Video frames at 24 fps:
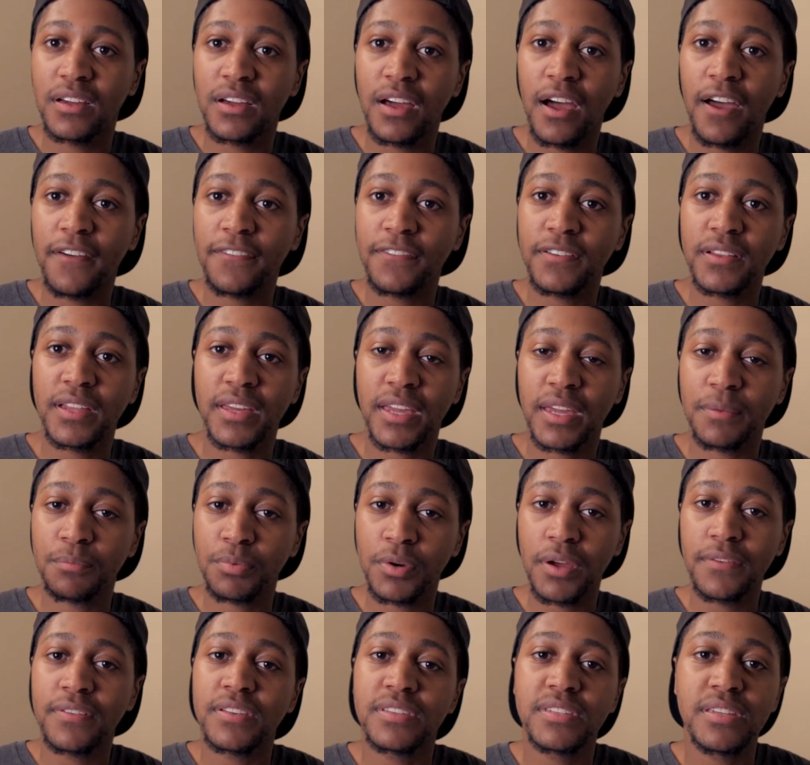I feel like in
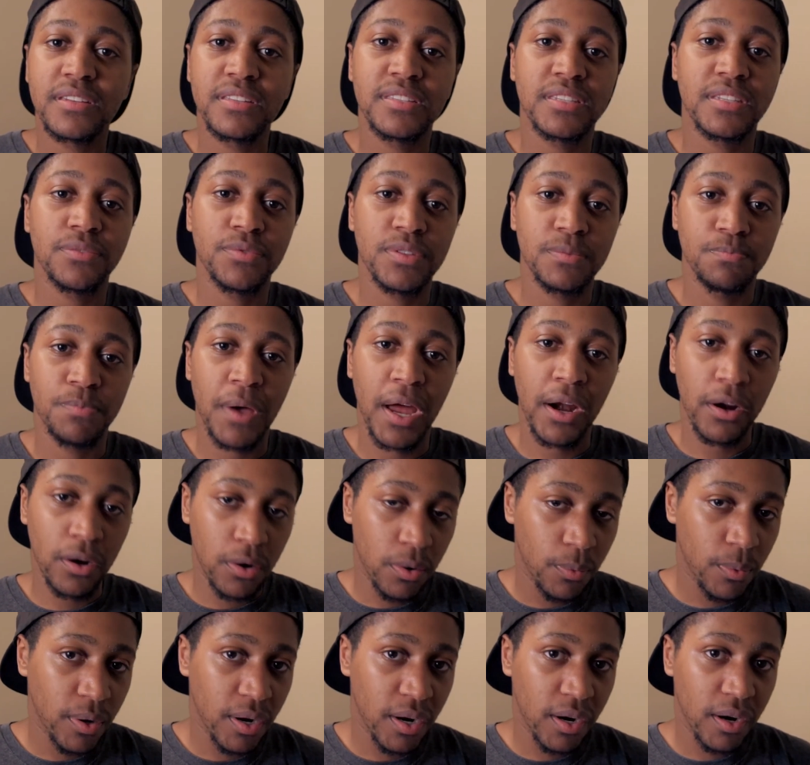previous seasons it was
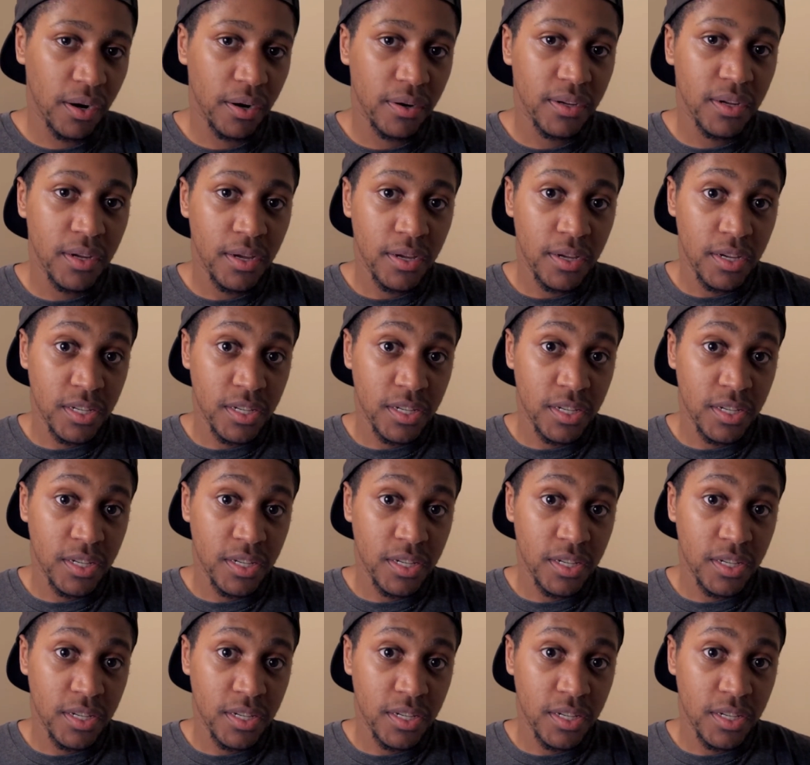better where